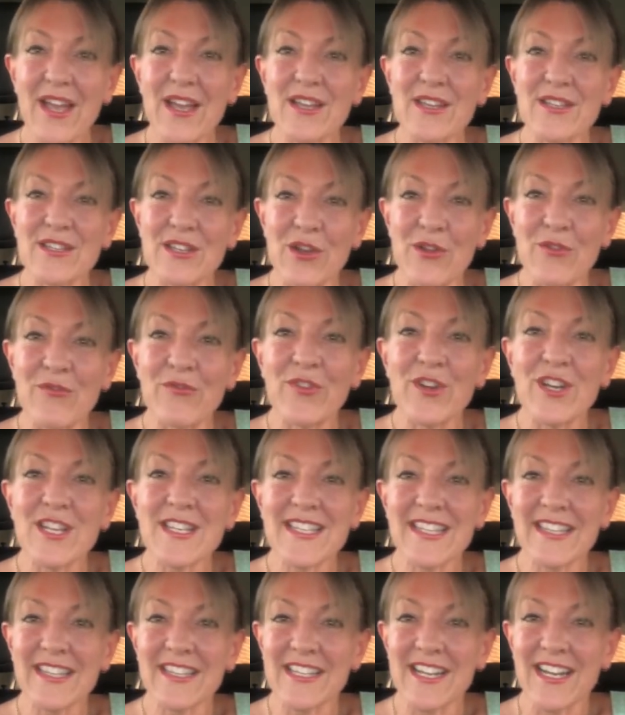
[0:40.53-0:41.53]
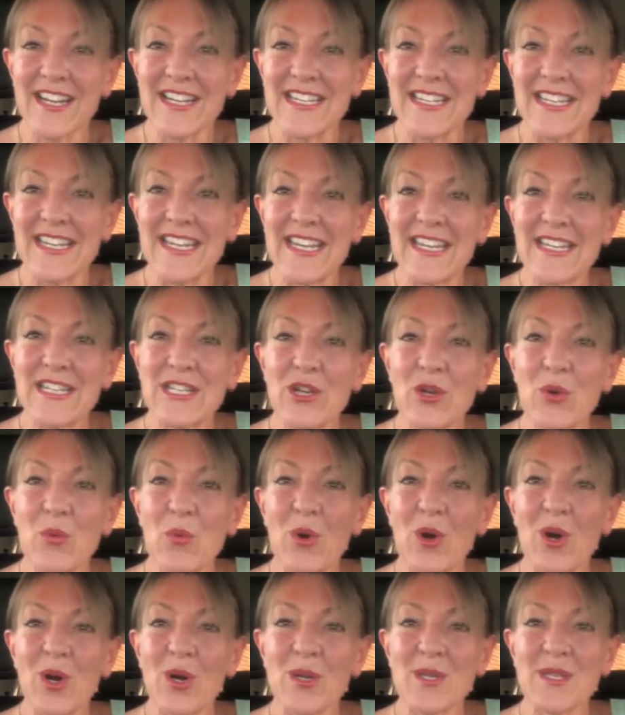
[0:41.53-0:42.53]
So first thing that I did
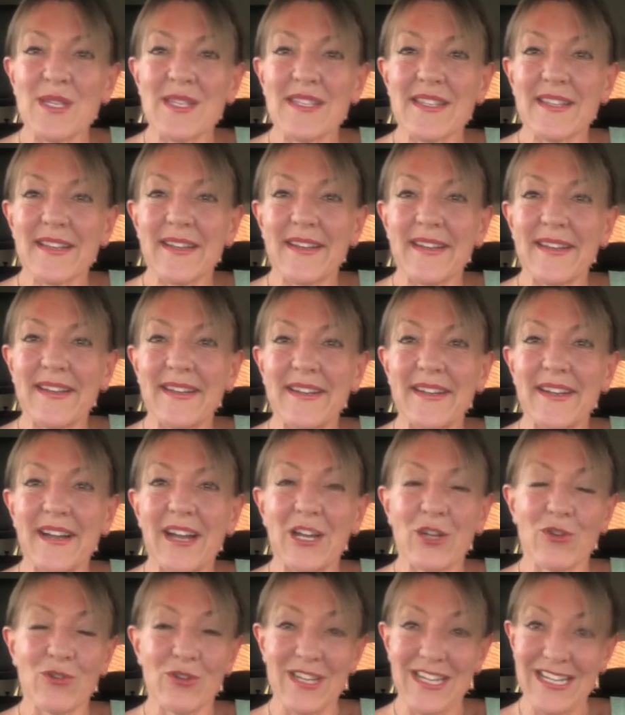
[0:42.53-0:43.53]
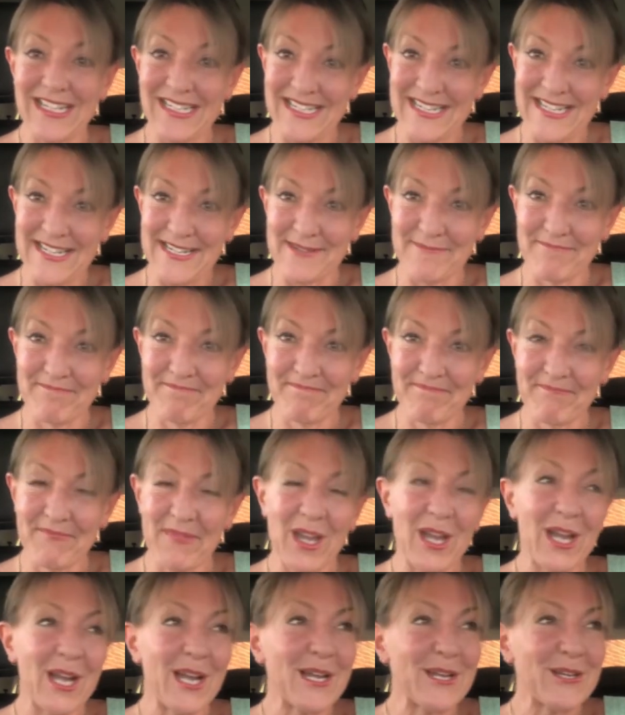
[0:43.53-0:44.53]
was I got it cleaned.
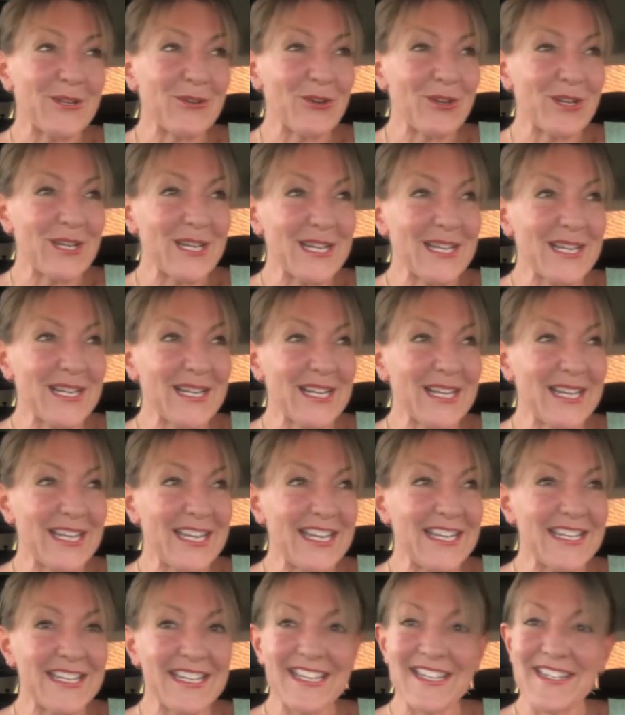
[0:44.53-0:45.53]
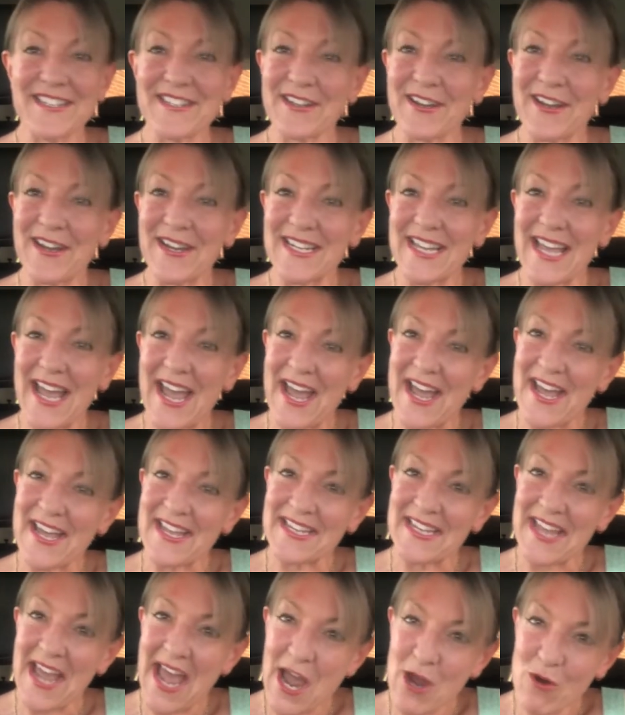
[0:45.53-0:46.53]
I got it cleaned inside
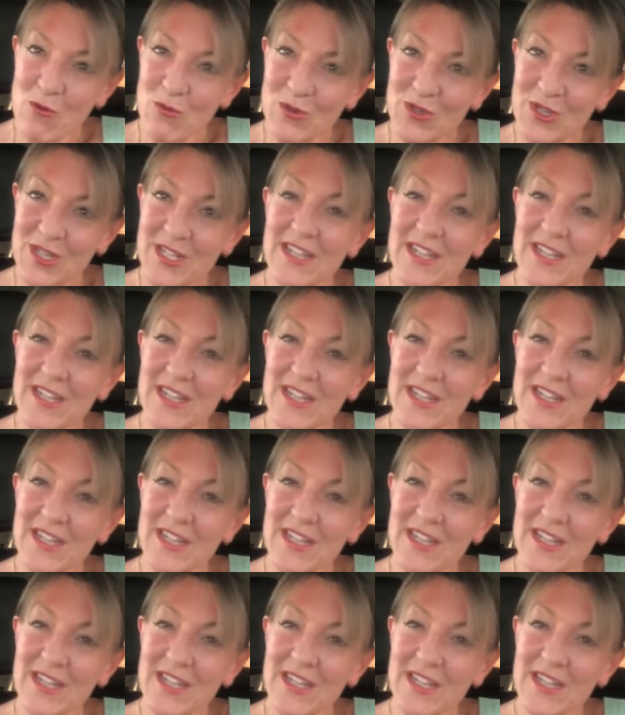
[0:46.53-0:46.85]
and out.